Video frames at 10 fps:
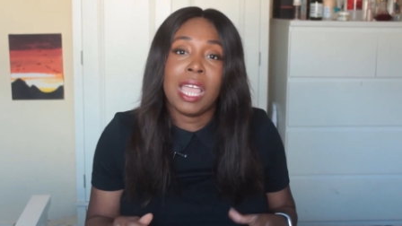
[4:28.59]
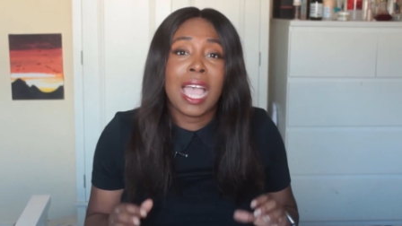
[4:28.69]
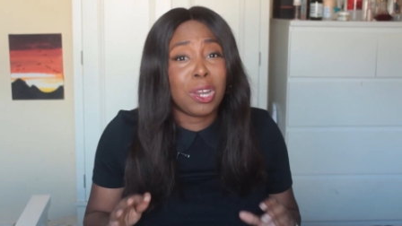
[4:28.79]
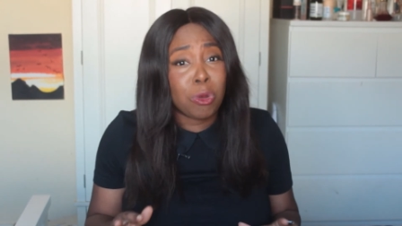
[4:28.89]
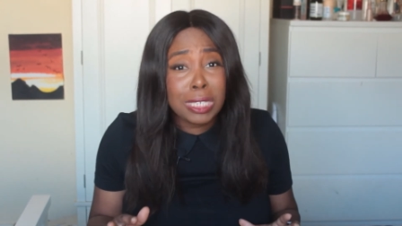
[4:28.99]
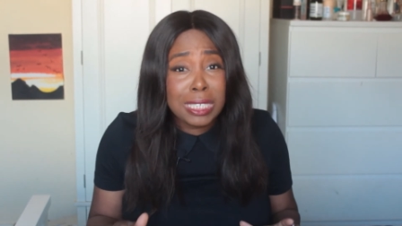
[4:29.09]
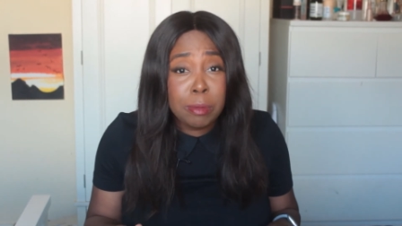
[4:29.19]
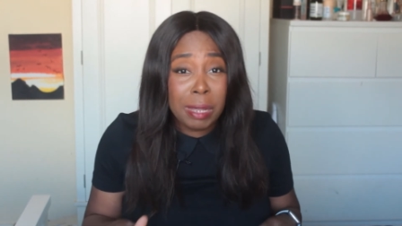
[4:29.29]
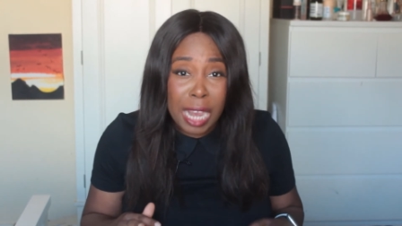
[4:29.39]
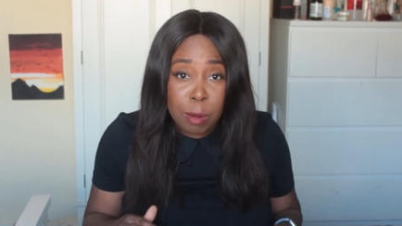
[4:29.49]
And honestly,
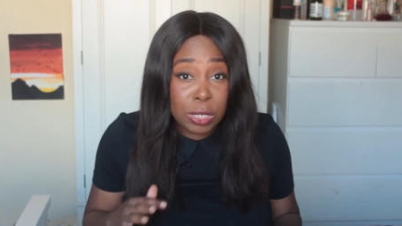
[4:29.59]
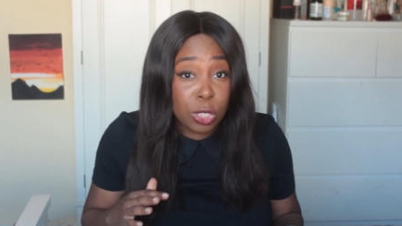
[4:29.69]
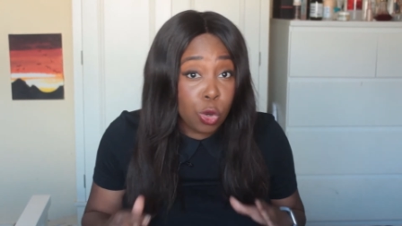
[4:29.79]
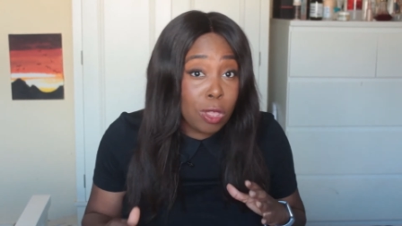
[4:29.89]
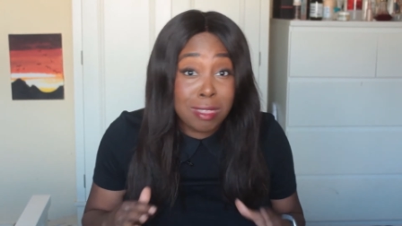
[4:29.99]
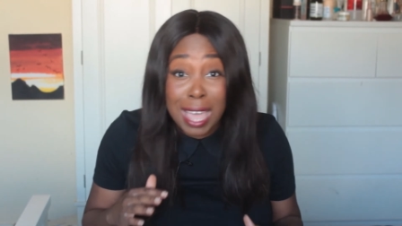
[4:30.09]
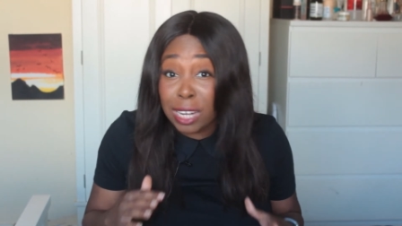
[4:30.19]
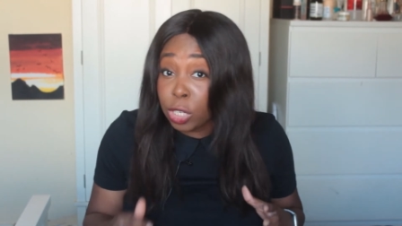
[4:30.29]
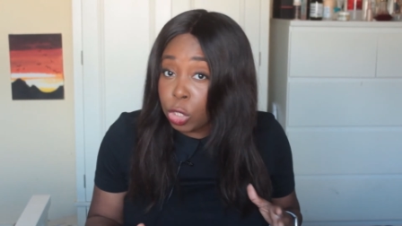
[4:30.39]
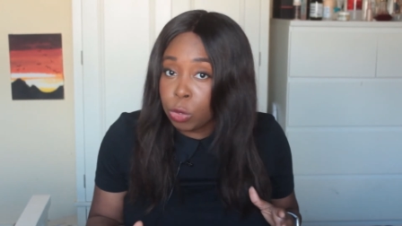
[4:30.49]
my camera's not that
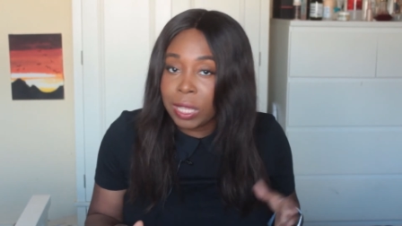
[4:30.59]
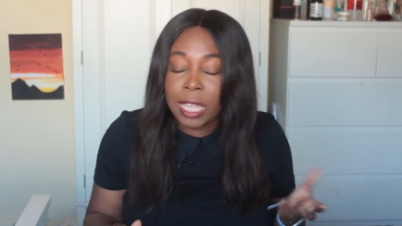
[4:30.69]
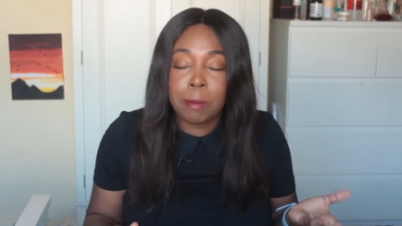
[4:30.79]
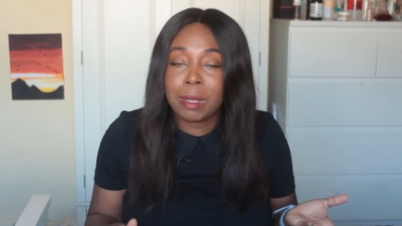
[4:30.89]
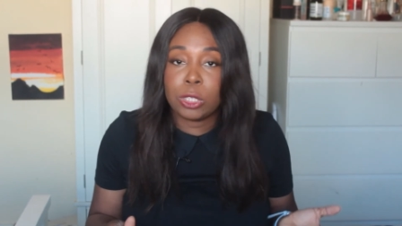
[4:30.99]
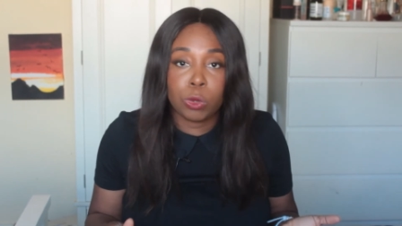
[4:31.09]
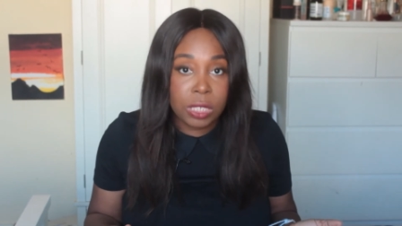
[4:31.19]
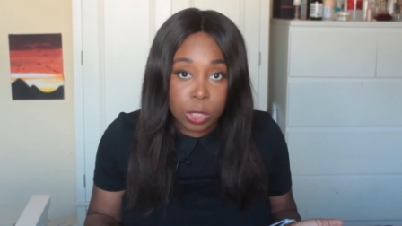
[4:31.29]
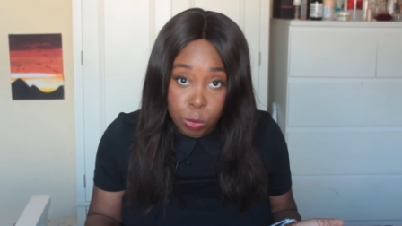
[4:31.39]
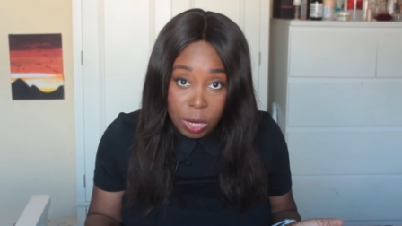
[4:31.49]
new. It came out in
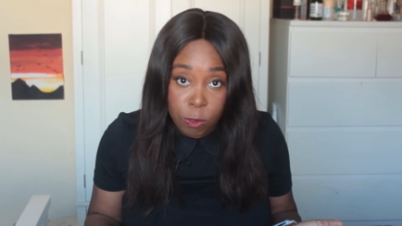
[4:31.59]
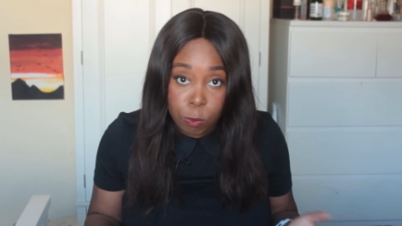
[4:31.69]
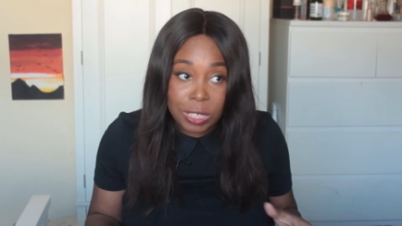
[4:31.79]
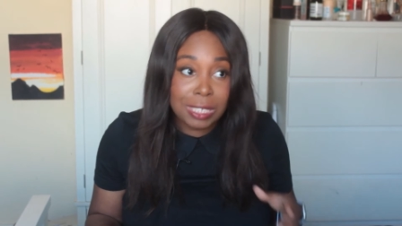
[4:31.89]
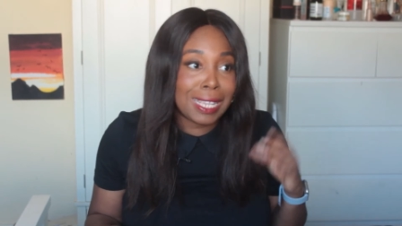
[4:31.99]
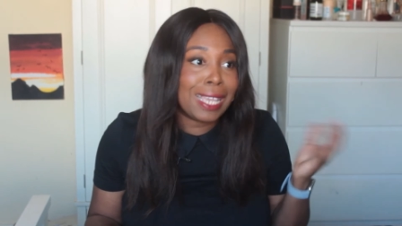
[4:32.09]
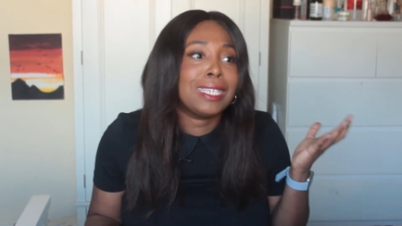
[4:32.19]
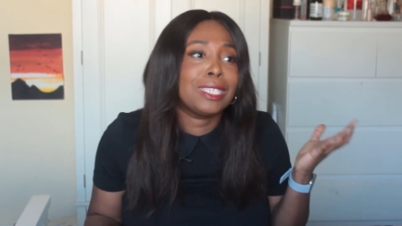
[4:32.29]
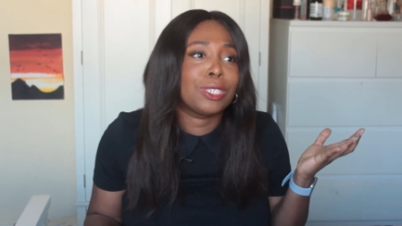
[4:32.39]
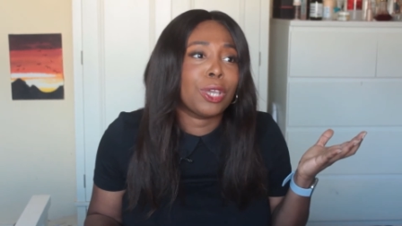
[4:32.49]
2012, which is 8
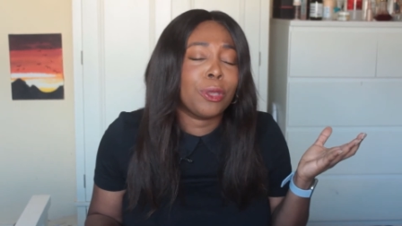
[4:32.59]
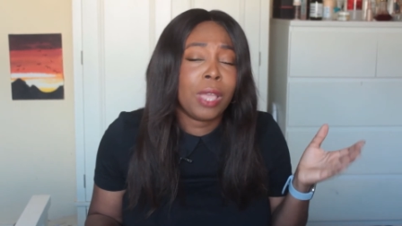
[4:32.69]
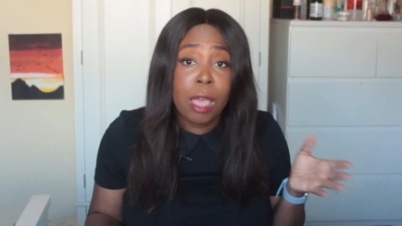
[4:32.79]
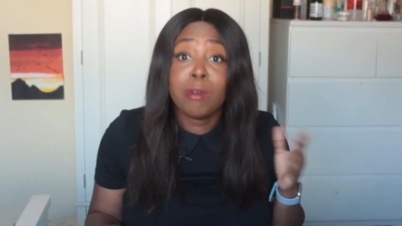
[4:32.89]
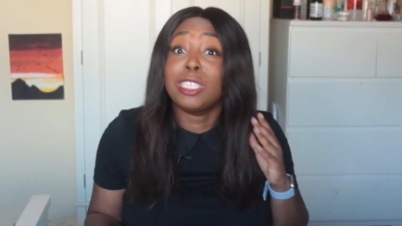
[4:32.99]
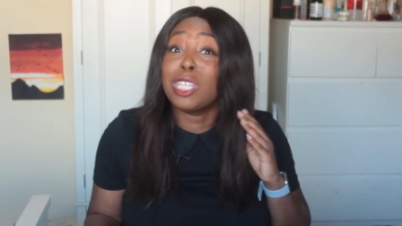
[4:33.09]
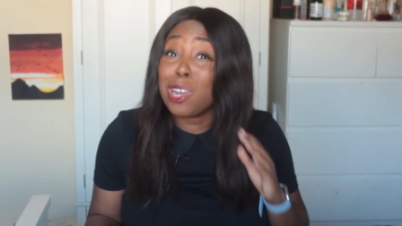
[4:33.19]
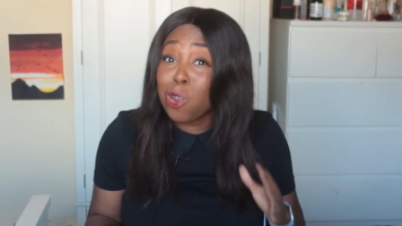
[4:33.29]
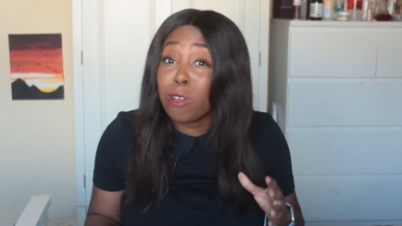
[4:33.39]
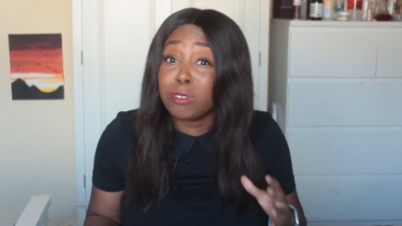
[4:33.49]
years ago, which is a
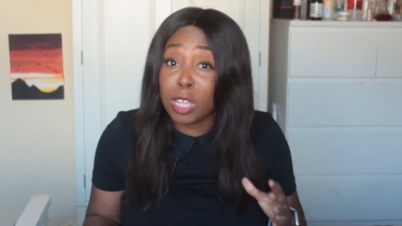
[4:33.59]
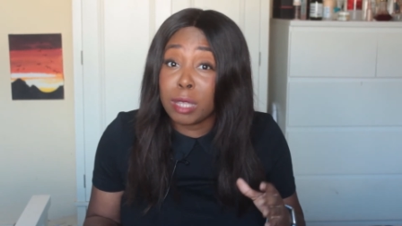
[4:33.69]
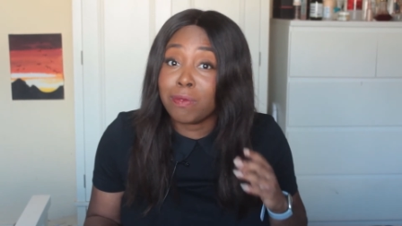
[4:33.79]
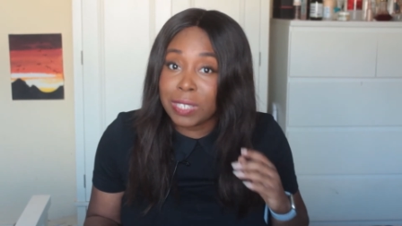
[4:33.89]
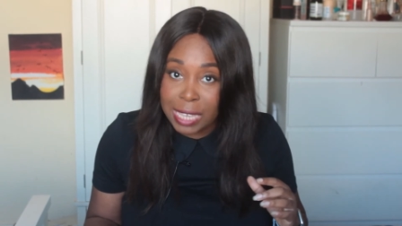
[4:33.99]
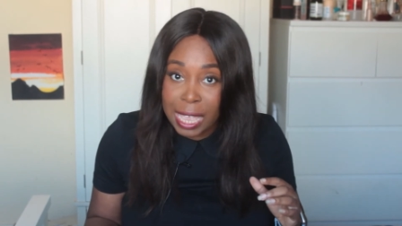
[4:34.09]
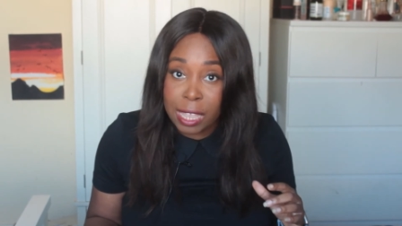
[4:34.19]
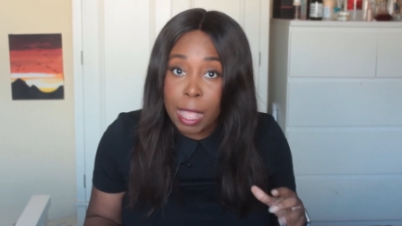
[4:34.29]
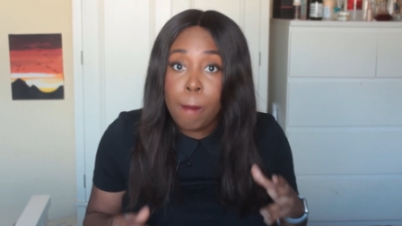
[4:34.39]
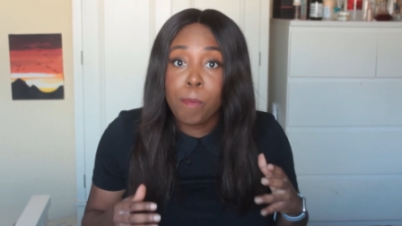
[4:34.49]
lot of time for tech.
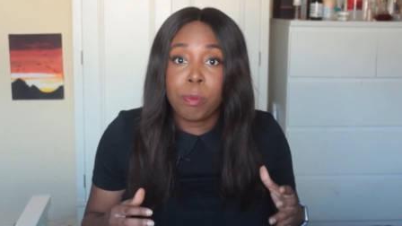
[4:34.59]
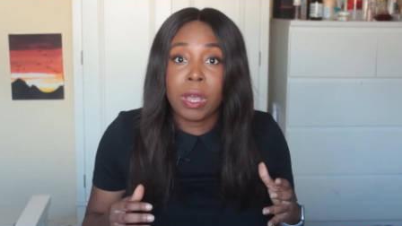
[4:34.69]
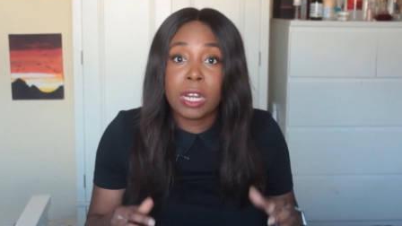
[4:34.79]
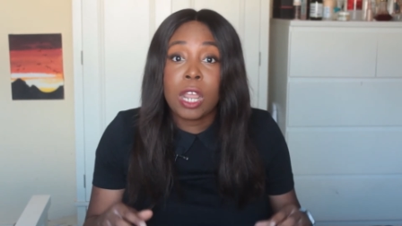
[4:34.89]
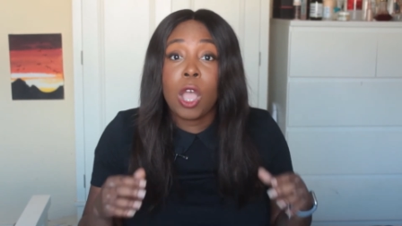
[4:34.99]
But